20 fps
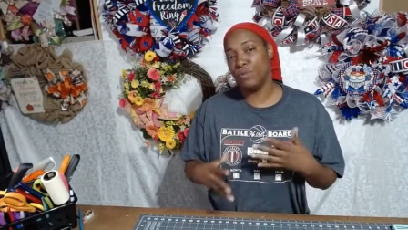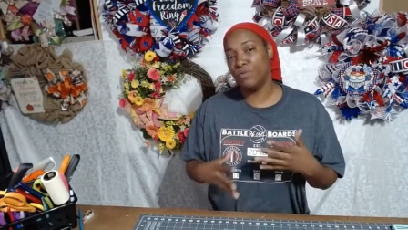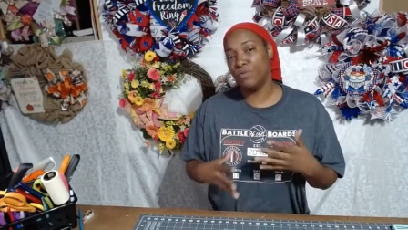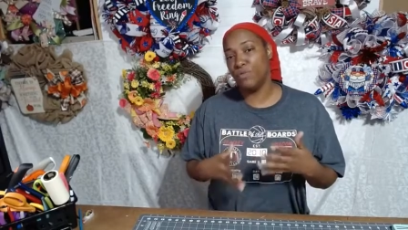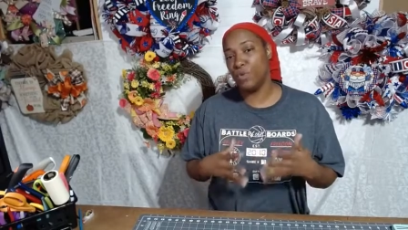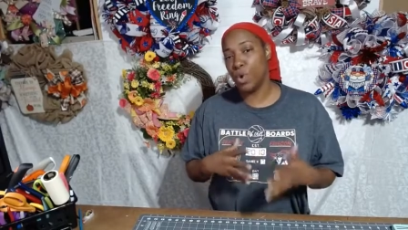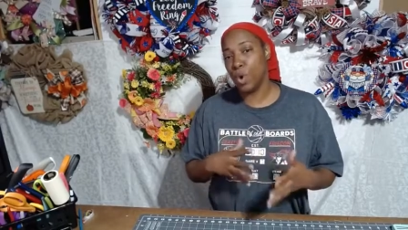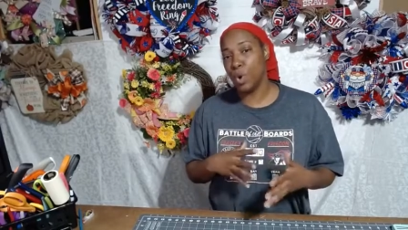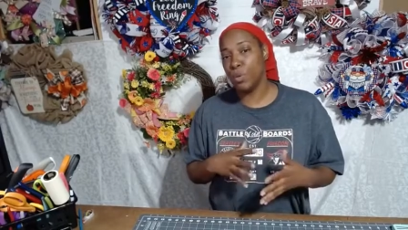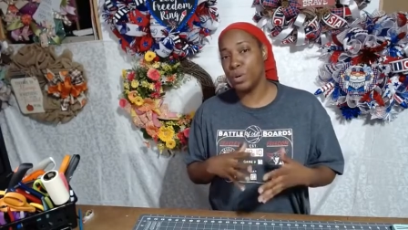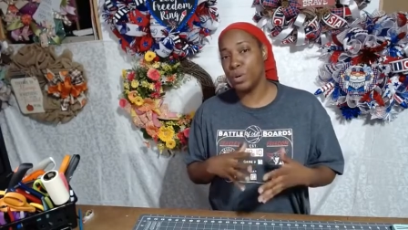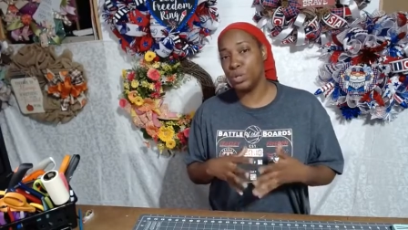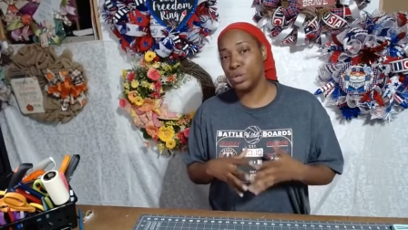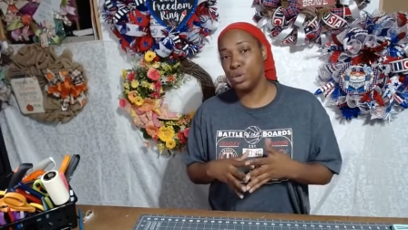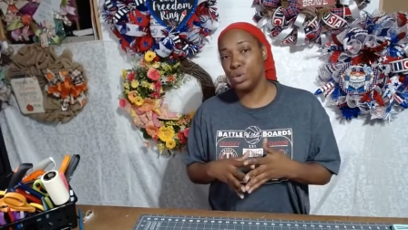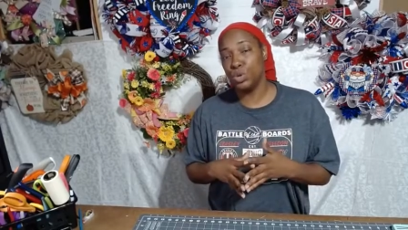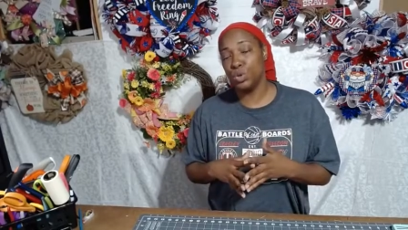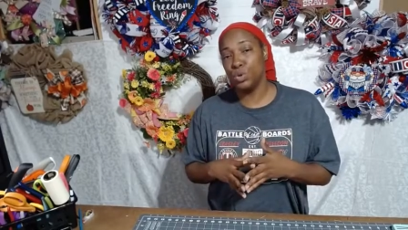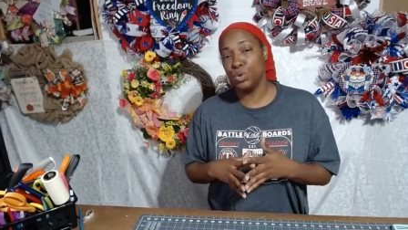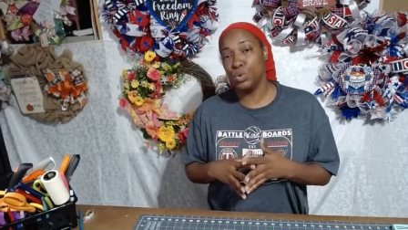forward
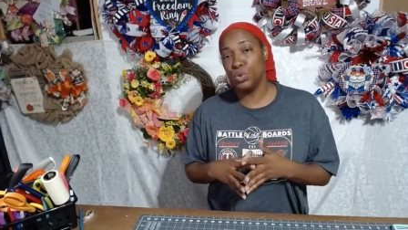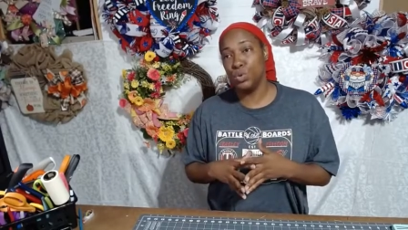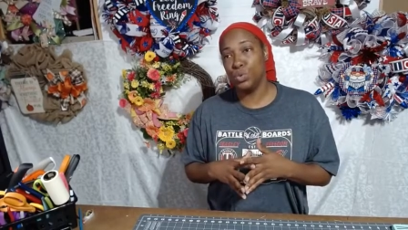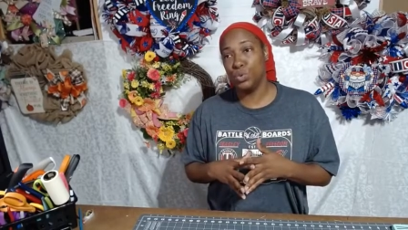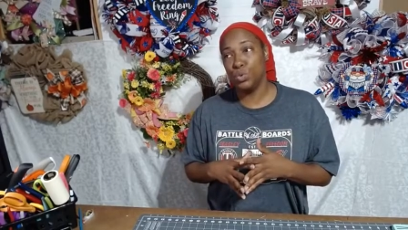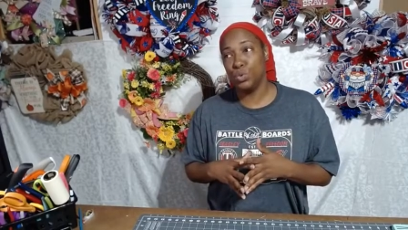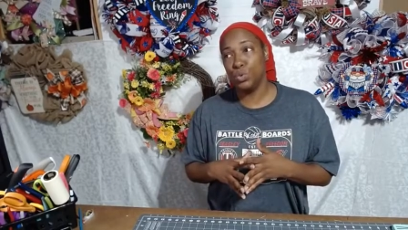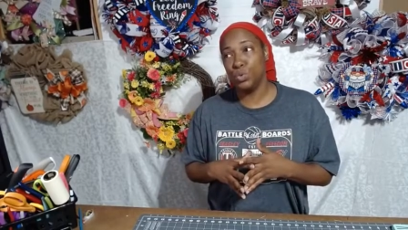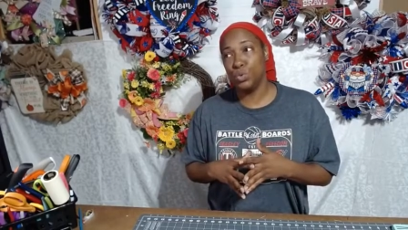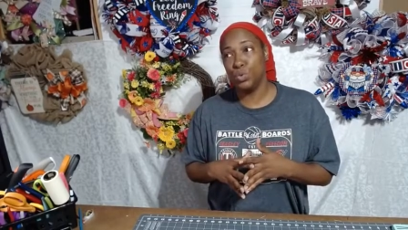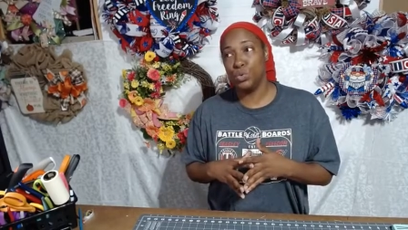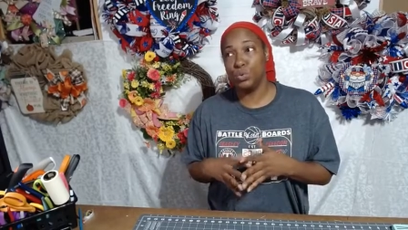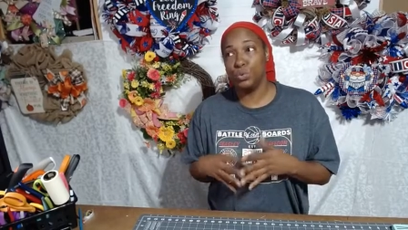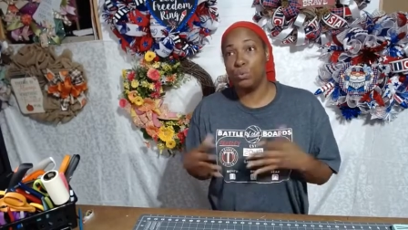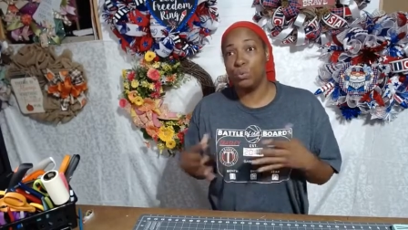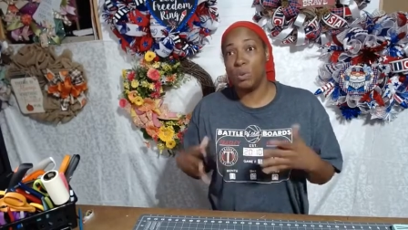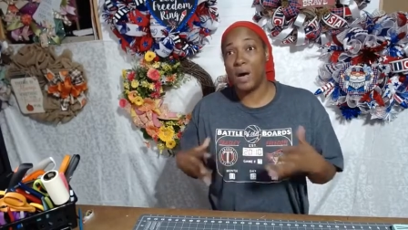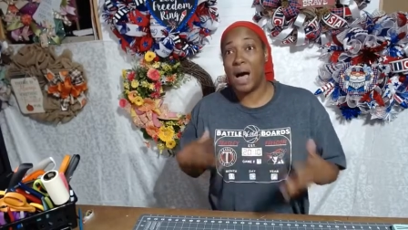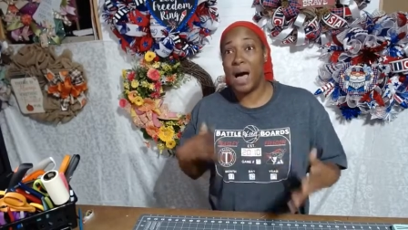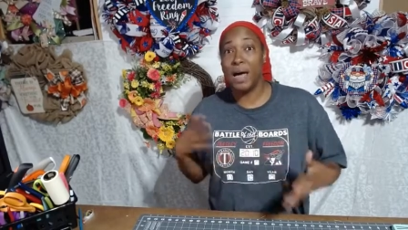to
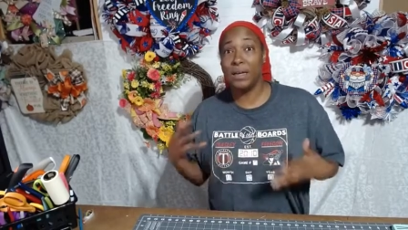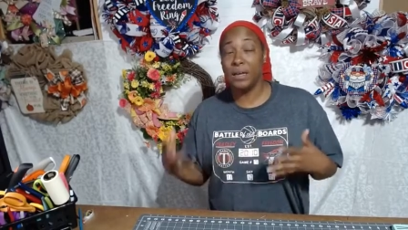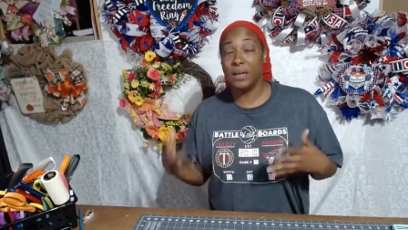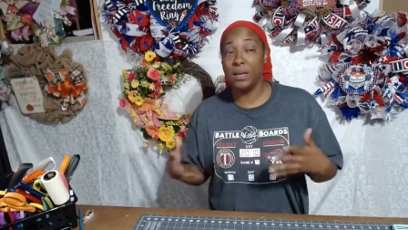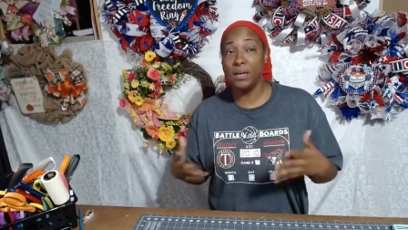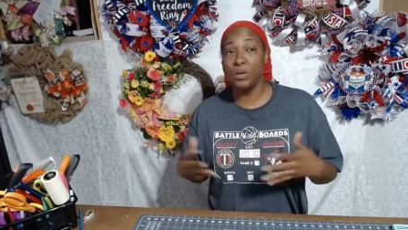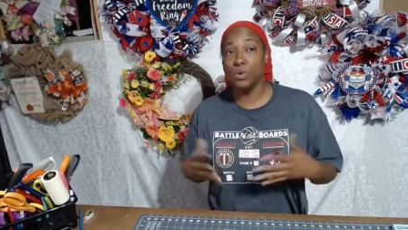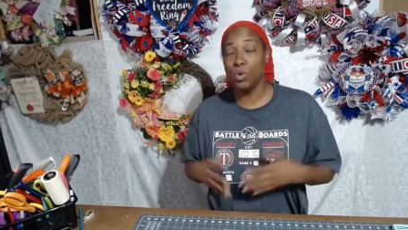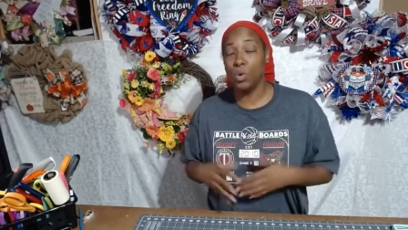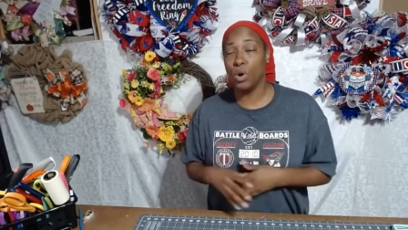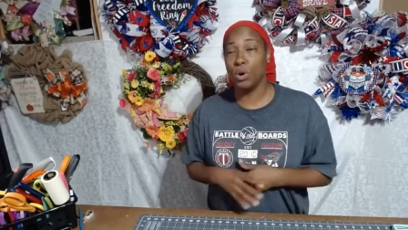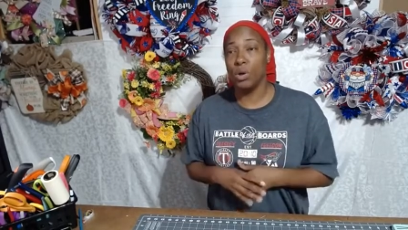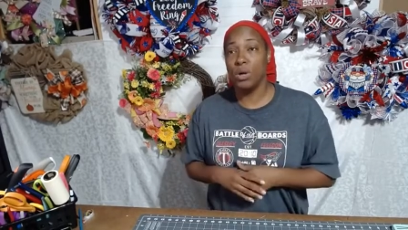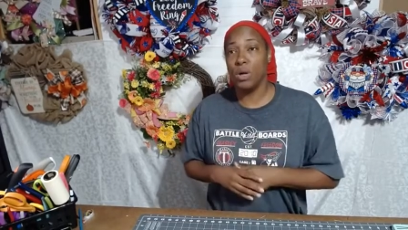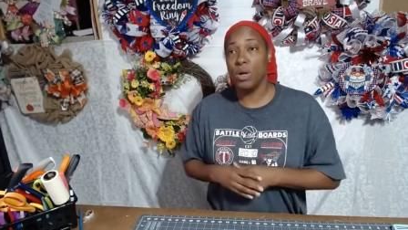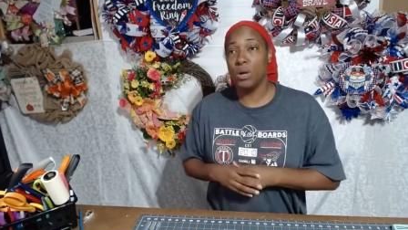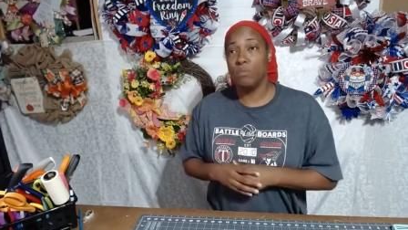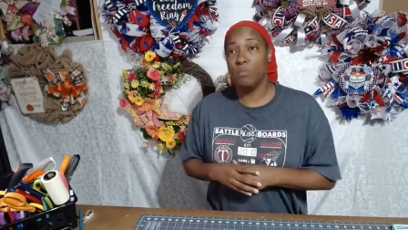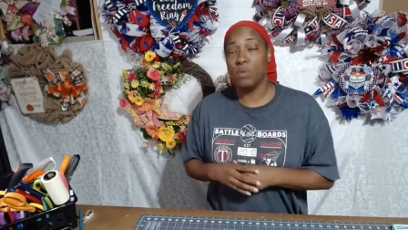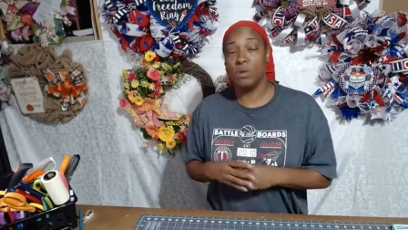buying or
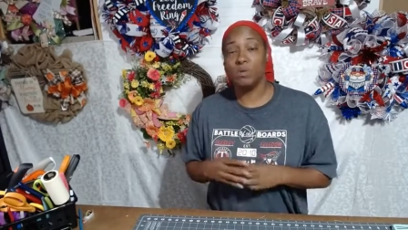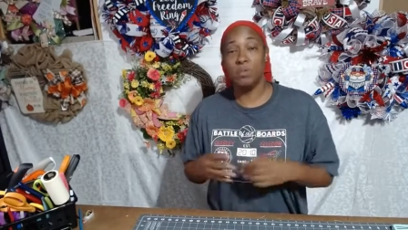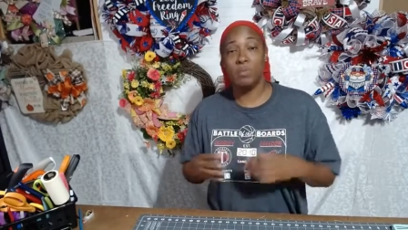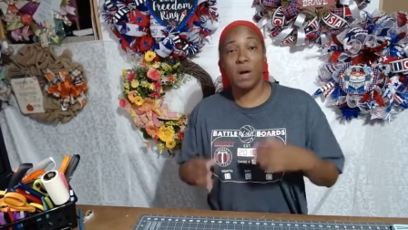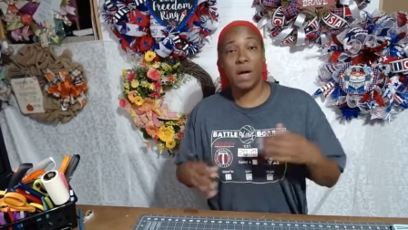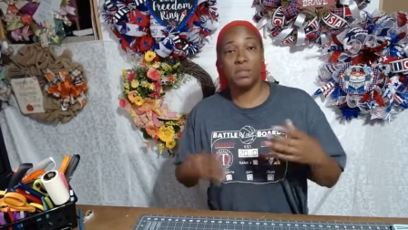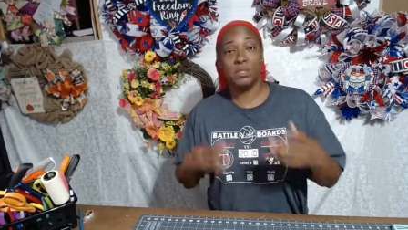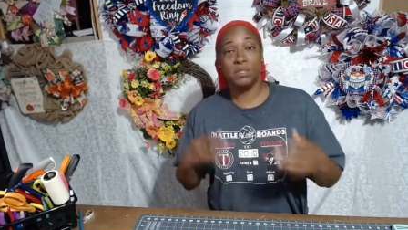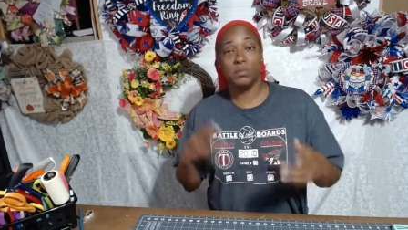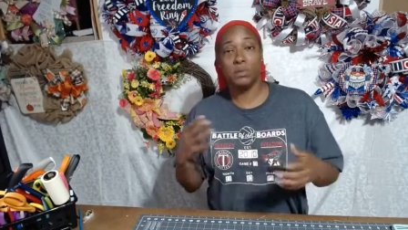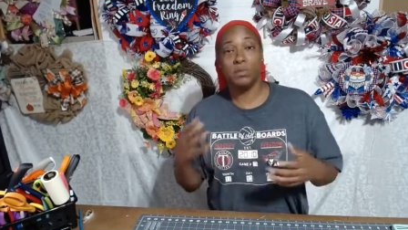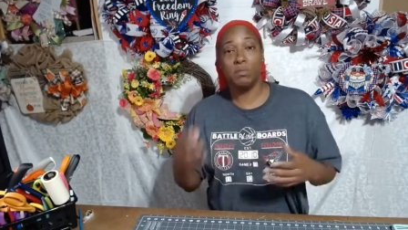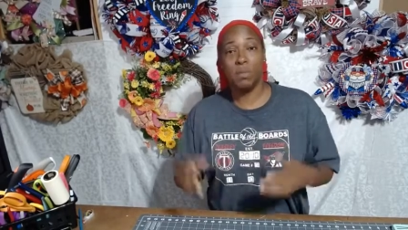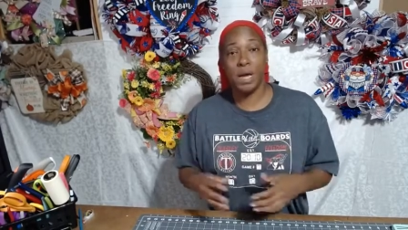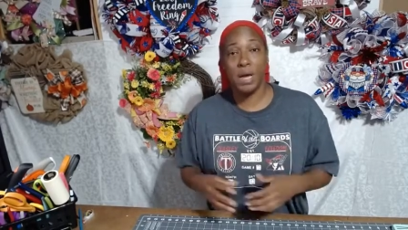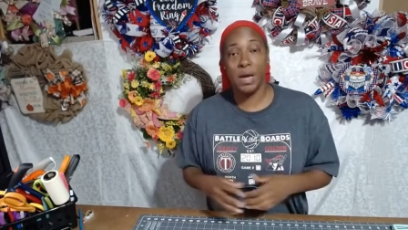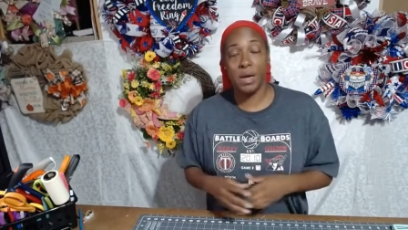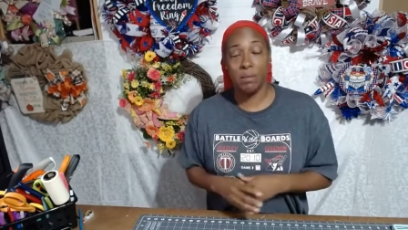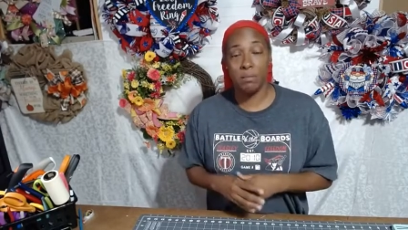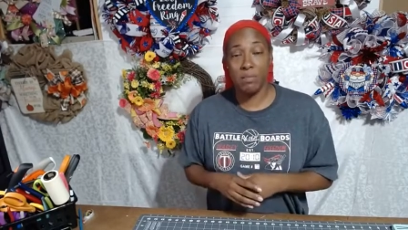maybe
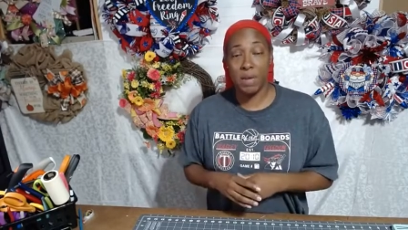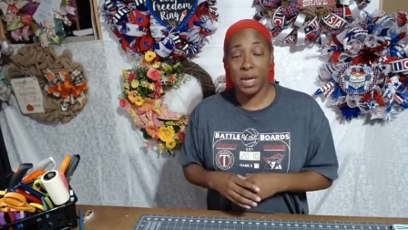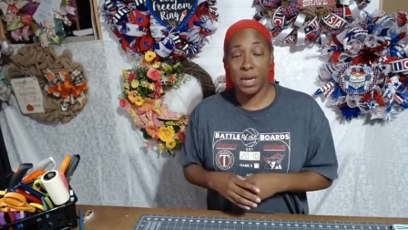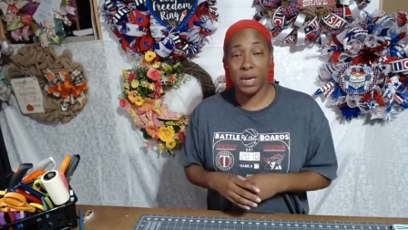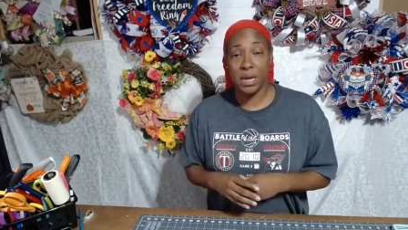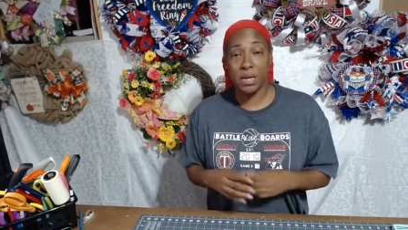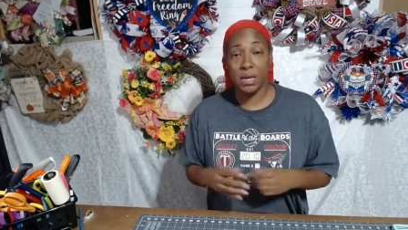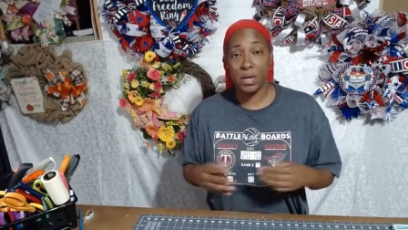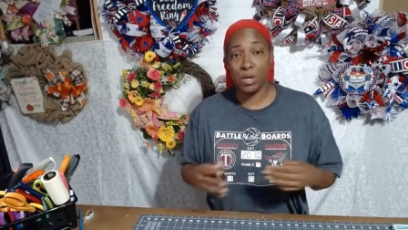possibly making,